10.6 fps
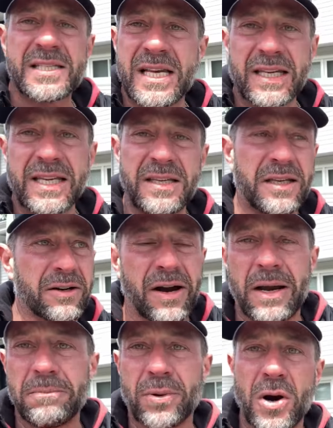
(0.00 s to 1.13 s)
Second gear,
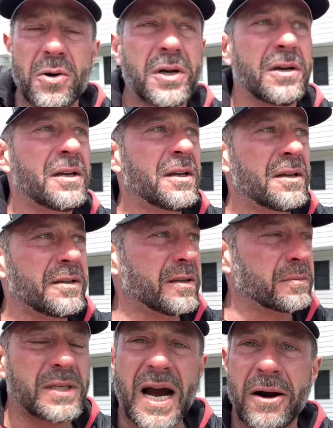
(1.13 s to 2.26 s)
I broke, the
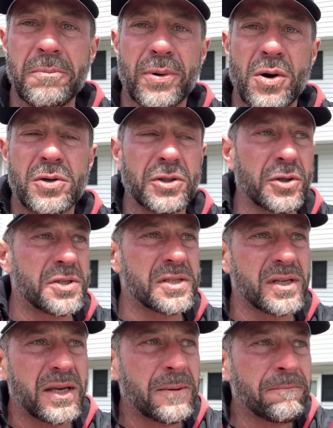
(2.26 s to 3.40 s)
tire broke loose,
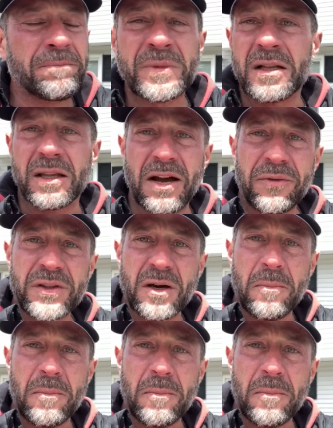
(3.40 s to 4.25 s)
left a